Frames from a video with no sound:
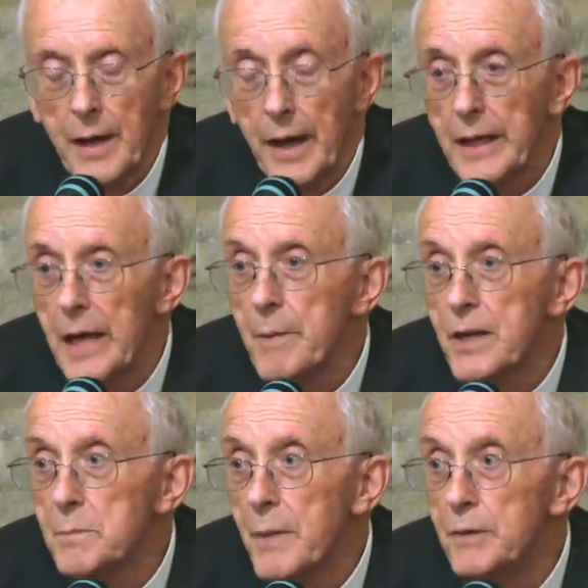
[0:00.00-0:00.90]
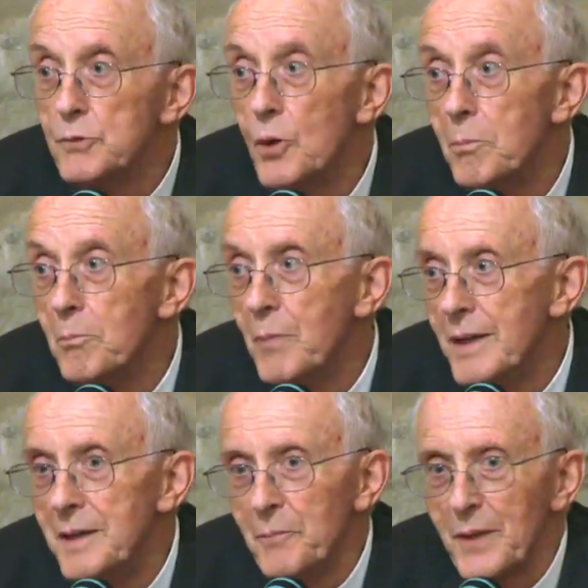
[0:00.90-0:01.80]
I came out of my
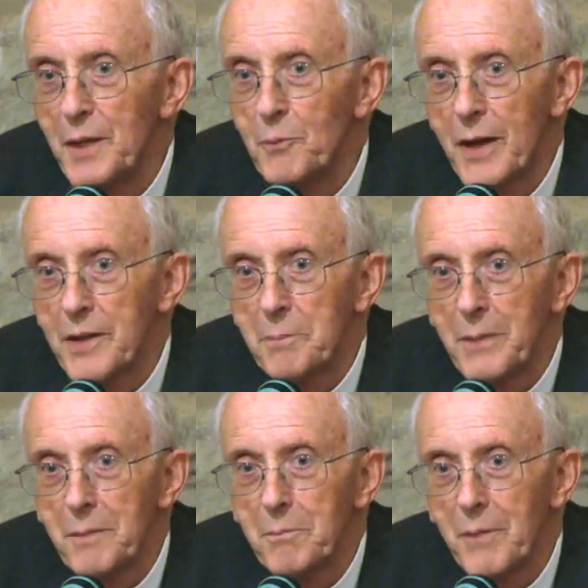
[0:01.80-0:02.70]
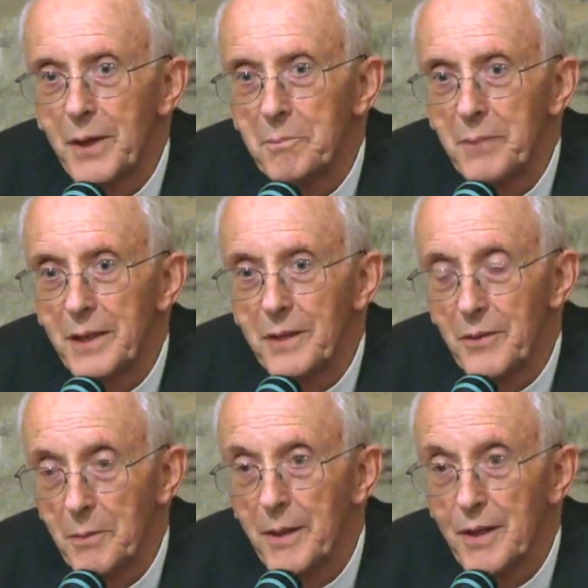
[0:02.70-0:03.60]
room in one of the
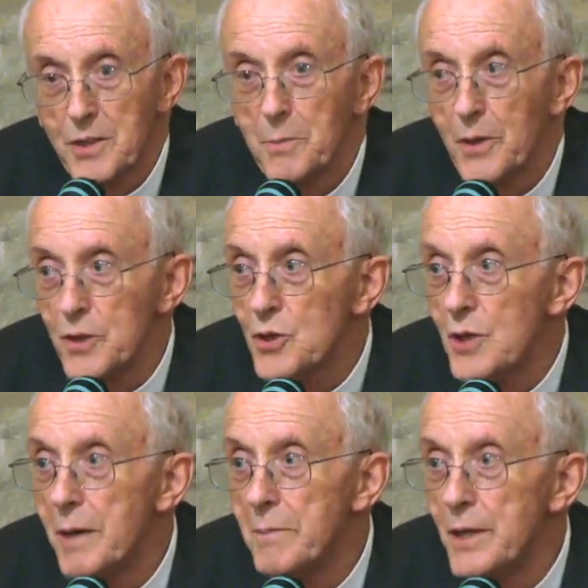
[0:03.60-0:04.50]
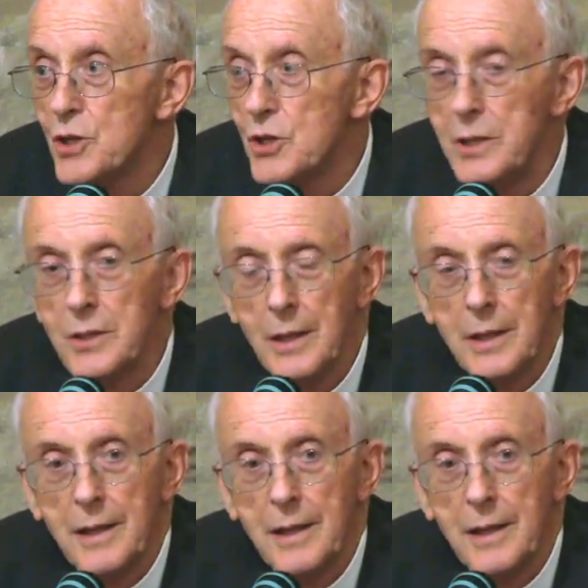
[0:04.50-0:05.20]
biggest monastery I mentioned,